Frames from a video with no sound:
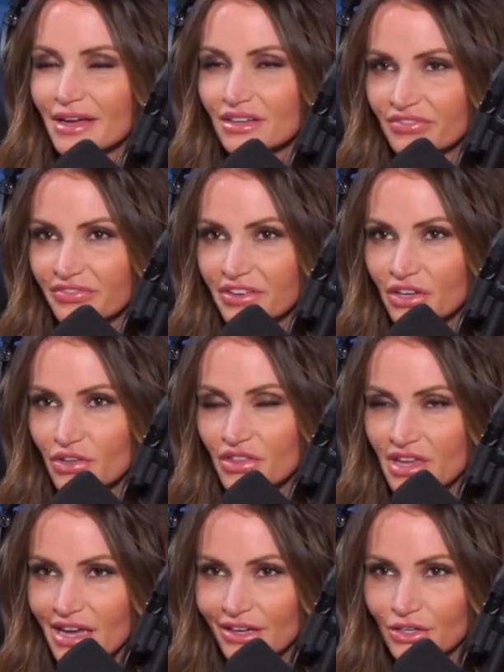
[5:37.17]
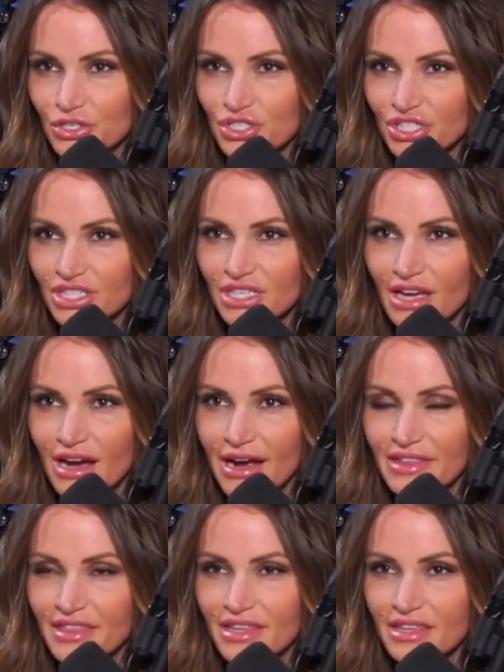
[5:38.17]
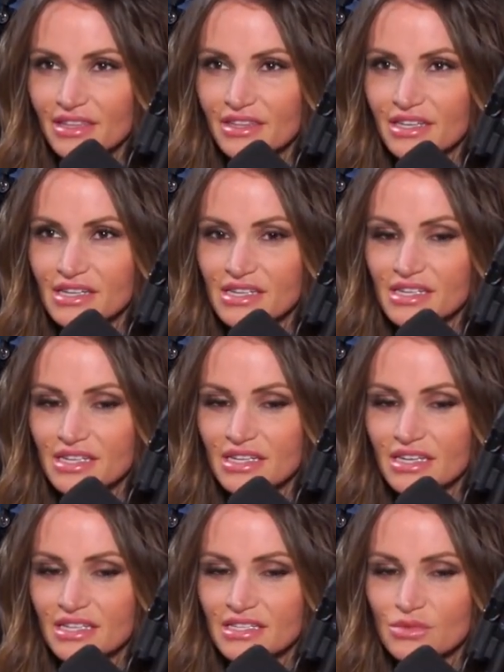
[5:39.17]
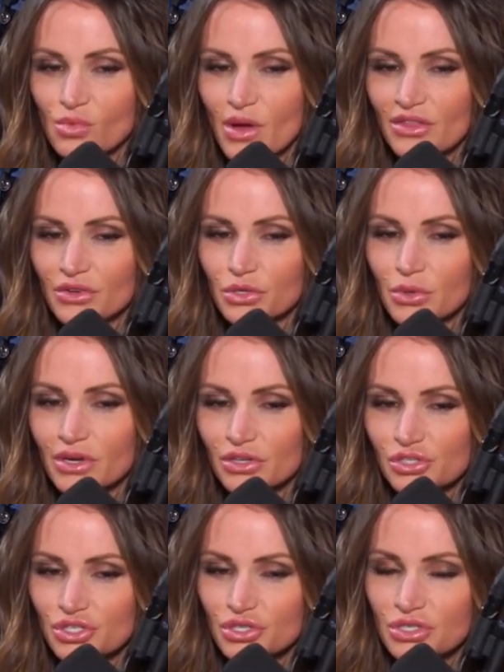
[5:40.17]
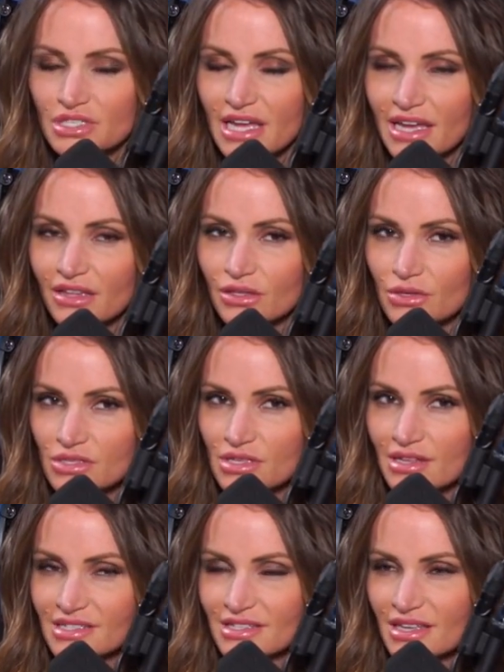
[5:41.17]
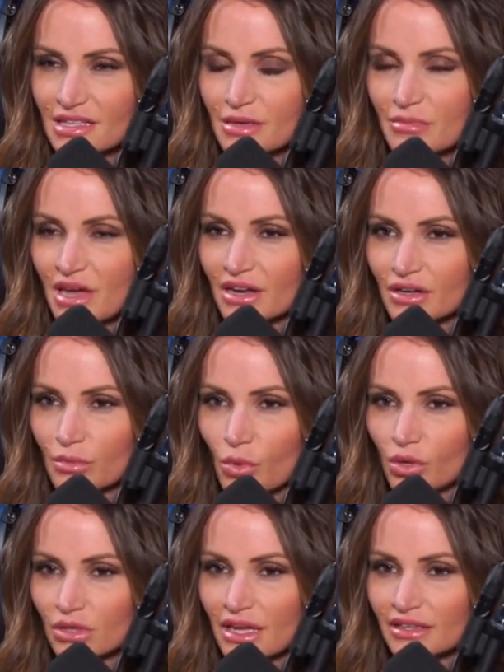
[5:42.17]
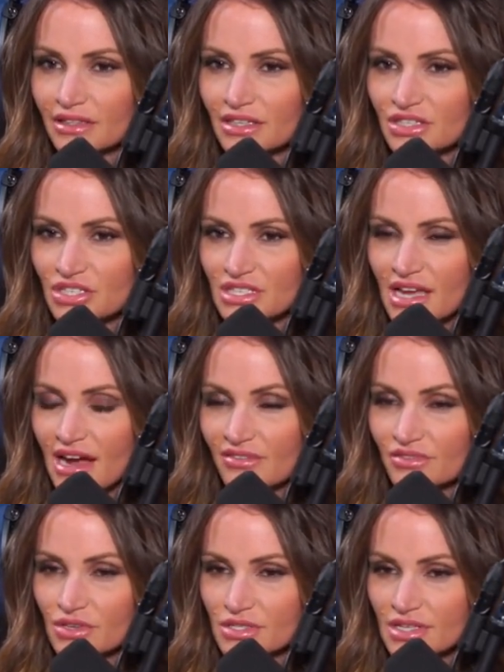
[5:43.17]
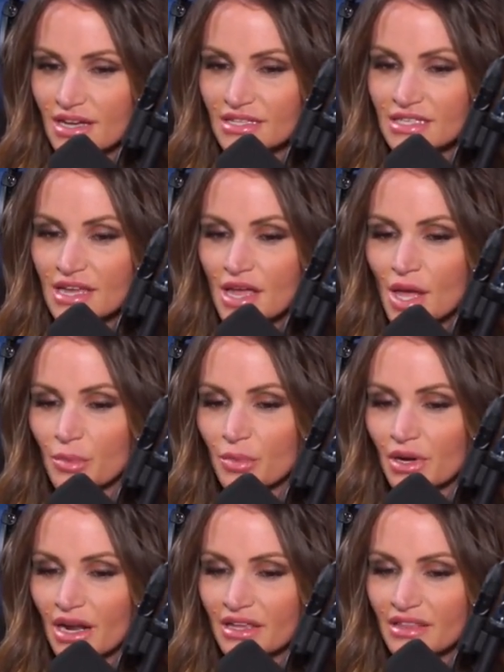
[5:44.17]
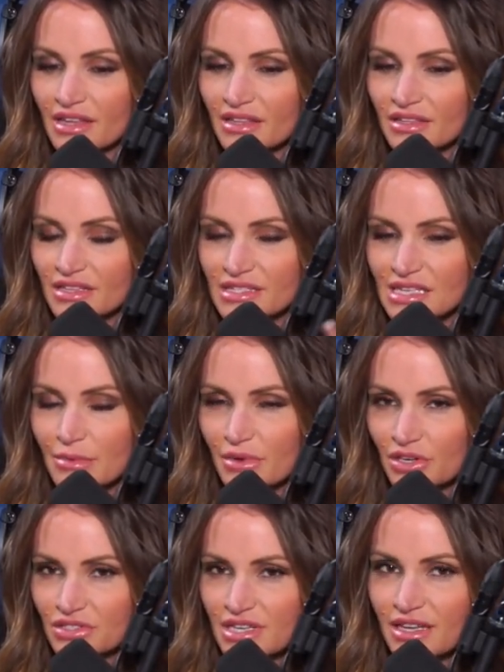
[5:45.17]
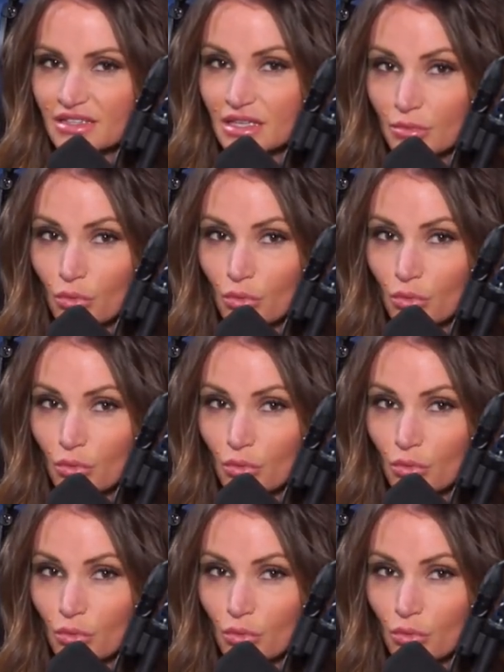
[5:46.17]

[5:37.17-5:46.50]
I could feel the energy. I think that it's whether you entertain those thoughts. I think that men are more likely to just have those thoughts, but I think that some entertain them